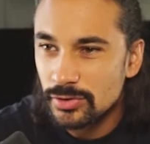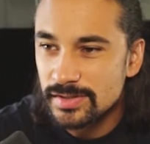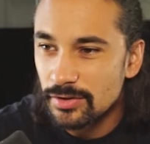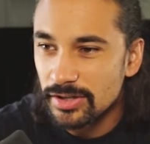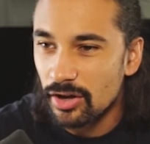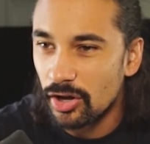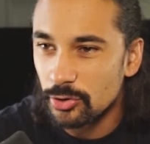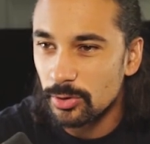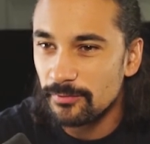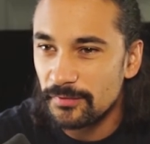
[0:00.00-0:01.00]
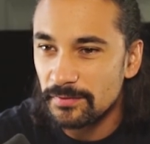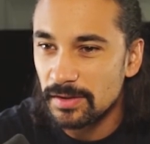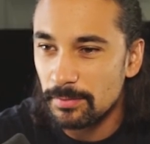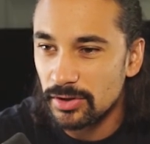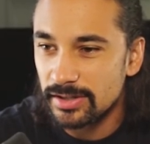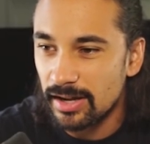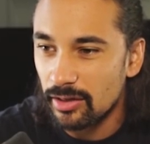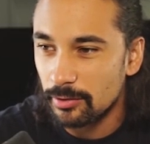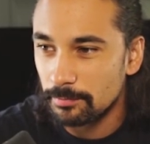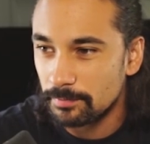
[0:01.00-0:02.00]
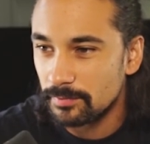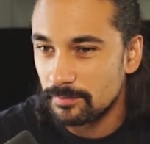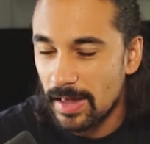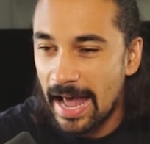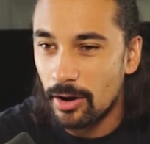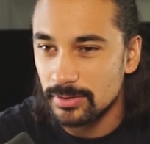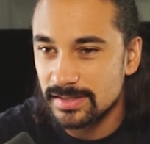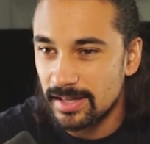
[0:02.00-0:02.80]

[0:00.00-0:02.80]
selling a $150 million house.